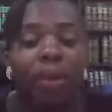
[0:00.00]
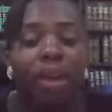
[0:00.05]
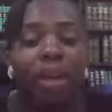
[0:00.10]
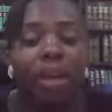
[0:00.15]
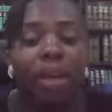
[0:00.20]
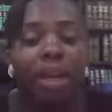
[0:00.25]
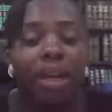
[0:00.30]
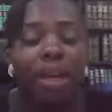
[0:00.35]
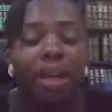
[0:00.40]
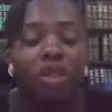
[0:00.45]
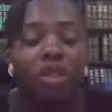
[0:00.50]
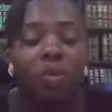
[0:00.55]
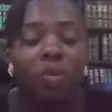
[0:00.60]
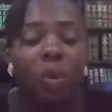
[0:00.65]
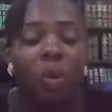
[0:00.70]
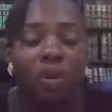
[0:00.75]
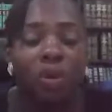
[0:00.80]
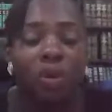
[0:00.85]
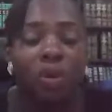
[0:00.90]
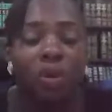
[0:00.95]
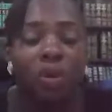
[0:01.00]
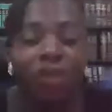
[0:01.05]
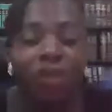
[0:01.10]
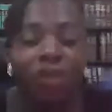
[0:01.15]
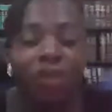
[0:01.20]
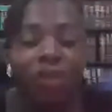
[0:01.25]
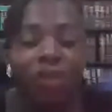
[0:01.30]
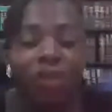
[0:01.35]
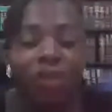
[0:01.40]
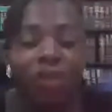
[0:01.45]
is one of those
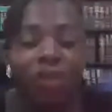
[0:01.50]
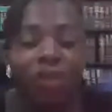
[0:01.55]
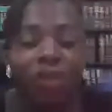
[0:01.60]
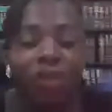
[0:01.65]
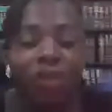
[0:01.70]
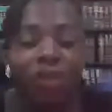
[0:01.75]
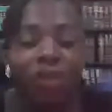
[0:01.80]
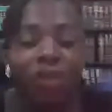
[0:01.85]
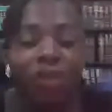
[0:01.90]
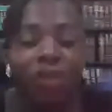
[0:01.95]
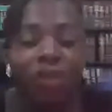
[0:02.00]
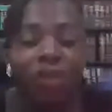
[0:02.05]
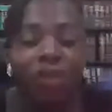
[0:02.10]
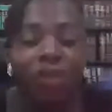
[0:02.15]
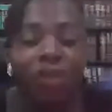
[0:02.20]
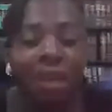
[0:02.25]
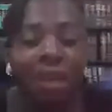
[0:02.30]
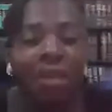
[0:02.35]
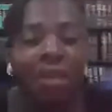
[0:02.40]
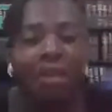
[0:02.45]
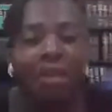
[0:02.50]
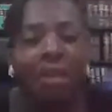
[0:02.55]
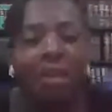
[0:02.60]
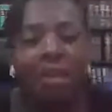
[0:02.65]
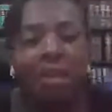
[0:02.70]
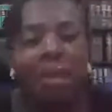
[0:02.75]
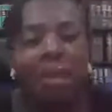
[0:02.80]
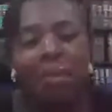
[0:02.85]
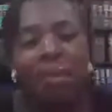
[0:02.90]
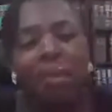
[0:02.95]
briefs you can
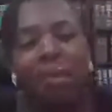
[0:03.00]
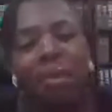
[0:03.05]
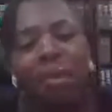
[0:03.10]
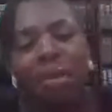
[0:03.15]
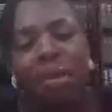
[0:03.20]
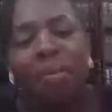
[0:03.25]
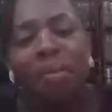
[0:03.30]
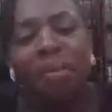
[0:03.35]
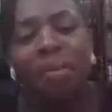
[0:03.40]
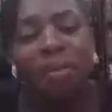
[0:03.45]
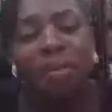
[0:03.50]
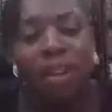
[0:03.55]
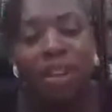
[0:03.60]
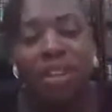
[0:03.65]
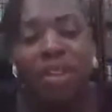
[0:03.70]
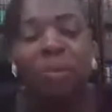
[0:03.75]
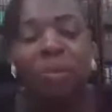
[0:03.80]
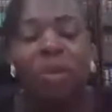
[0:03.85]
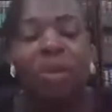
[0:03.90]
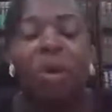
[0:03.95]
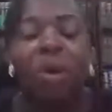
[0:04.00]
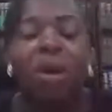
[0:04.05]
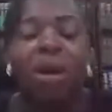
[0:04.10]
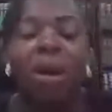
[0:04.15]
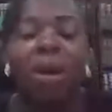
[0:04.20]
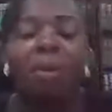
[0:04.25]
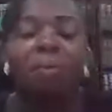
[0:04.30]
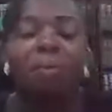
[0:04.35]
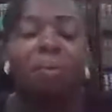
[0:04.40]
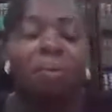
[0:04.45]
be faced with, or it
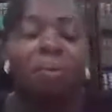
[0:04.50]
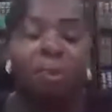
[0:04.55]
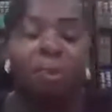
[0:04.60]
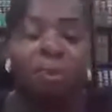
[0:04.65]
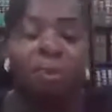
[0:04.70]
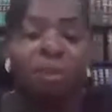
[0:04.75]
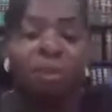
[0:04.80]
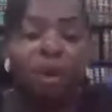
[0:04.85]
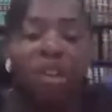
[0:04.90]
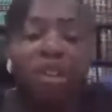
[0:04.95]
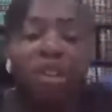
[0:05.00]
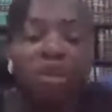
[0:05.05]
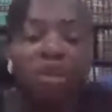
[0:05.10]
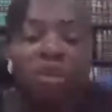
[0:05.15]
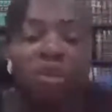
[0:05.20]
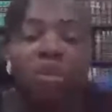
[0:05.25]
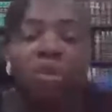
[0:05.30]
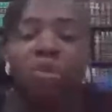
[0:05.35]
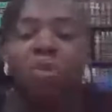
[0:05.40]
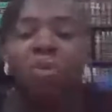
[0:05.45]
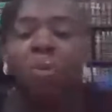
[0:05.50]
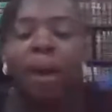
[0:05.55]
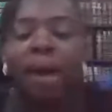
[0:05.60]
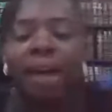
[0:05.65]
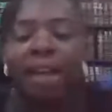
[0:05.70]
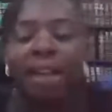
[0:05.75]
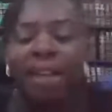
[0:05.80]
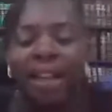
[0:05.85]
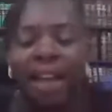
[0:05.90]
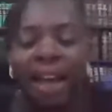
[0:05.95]
can be brought to you by
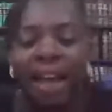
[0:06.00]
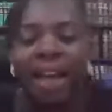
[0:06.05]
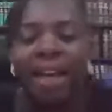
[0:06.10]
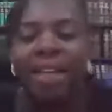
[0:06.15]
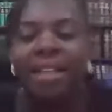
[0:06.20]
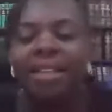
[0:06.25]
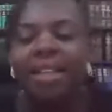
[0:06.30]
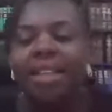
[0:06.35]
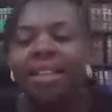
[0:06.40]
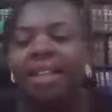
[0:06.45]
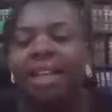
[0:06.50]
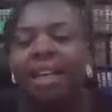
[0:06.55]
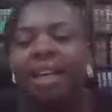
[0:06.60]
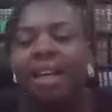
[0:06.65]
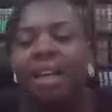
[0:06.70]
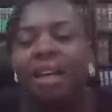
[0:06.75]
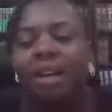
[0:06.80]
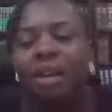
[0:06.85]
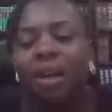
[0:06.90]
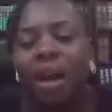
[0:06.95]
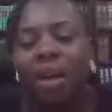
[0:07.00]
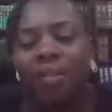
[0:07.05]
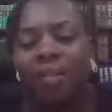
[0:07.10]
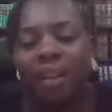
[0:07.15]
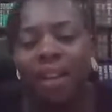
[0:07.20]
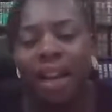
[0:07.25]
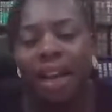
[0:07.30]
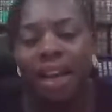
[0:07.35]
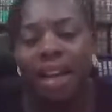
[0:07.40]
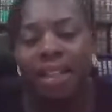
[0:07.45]
clients. You have
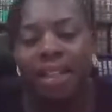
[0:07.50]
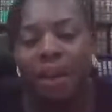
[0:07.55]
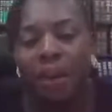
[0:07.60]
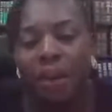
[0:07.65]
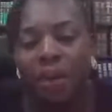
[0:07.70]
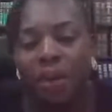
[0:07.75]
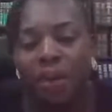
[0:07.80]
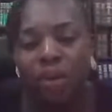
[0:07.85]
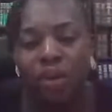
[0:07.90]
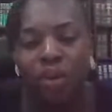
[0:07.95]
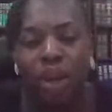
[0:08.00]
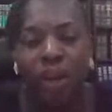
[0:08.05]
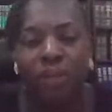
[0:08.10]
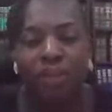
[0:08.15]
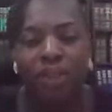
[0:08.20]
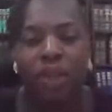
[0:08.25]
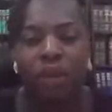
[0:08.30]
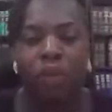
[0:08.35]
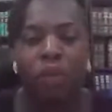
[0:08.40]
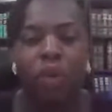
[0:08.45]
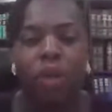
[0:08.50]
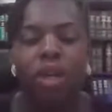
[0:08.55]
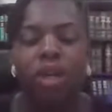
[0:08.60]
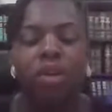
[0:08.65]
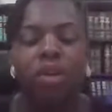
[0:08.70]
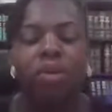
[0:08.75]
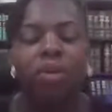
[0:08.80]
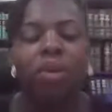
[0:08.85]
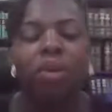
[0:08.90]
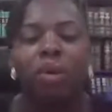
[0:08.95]
clients that want to draft a will.
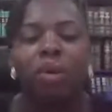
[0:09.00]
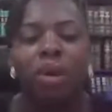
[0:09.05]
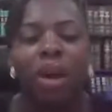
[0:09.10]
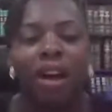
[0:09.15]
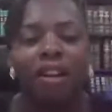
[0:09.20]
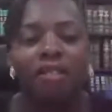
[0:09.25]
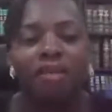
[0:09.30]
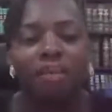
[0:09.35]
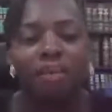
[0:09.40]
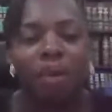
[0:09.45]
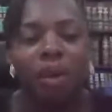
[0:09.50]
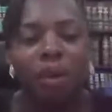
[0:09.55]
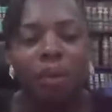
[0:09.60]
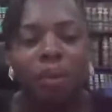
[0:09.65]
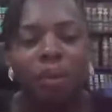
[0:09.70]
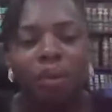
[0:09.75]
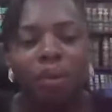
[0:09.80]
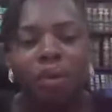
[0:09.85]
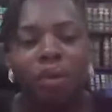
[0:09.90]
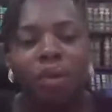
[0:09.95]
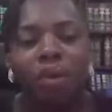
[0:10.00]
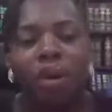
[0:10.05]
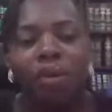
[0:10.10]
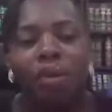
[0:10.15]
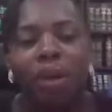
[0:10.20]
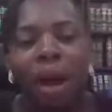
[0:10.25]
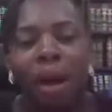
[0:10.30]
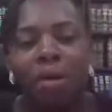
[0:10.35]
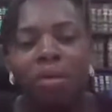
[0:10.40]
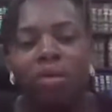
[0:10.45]
You have
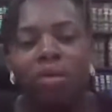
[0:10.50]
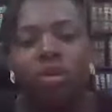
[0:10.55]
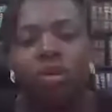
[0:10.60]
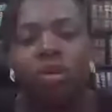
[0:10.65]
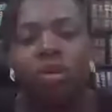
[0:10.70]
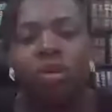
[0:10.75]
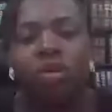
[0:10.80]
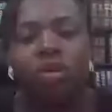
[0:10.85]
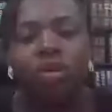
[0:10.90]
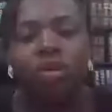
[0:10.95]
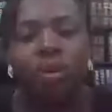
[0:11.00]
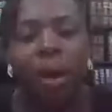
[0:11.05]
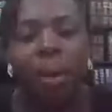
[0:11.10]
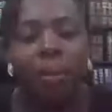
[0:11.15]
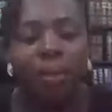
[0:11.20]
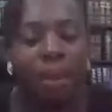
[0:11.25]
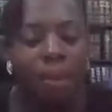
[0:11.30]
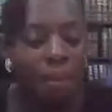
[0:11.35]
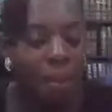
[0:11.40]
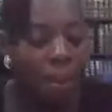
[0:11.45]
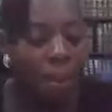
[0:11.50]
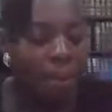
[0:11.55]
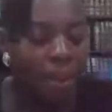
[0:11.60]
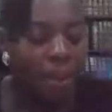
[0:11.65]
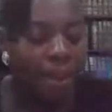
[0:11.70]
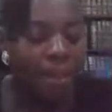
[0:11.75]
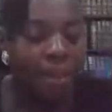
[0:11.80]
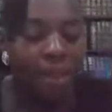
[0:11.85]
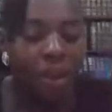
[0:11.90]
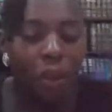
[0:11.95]
people around you, family
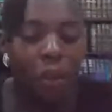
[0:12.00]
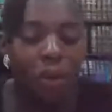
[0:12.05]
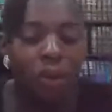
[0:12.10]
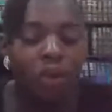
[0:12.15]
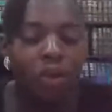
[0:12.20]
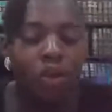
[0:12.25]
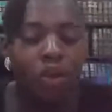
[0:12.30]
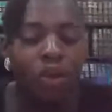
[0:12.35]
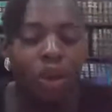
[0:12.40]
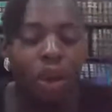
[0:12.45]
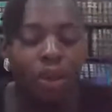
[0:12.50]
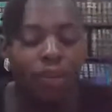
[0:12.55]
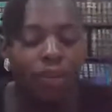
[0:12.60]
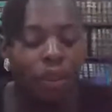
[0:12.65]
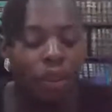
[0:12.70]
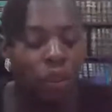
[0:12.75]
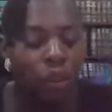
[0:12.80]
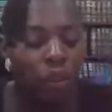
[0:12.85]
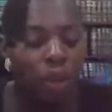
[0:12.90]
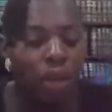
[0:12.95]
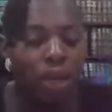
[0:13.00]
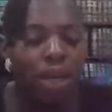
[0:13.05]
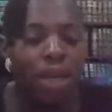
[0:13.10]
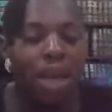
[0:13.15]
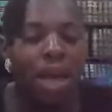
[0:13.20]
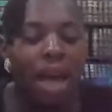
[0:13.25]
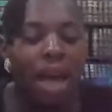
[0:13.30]
members that want to draft a will,